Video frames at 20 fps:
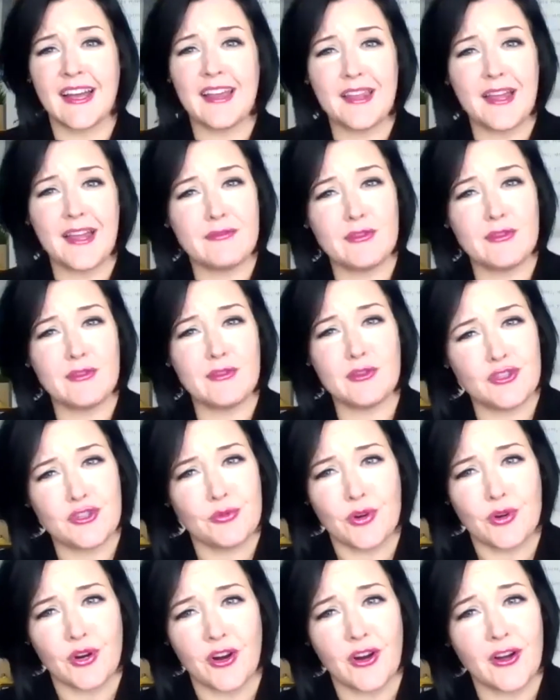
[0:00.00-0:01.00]
I love you
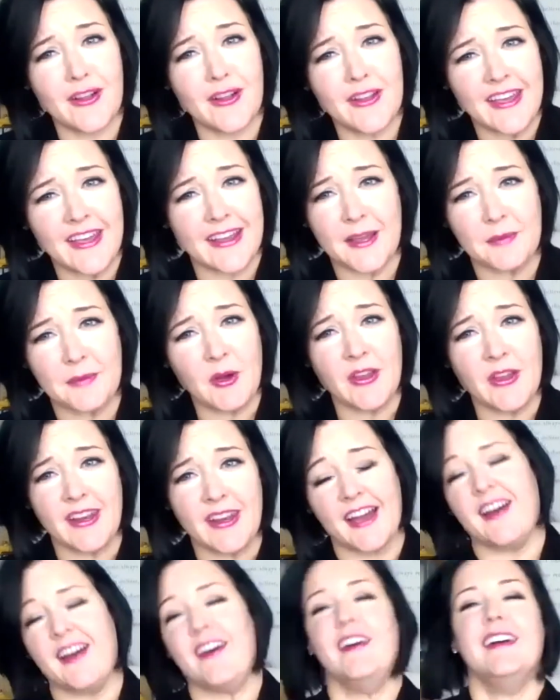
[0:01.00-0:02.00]
too, girl. Like, come on
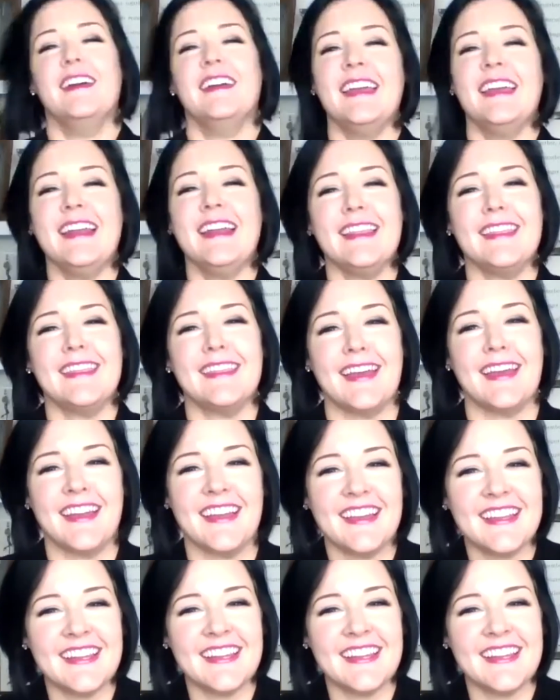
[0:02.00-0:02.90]
now. Anything.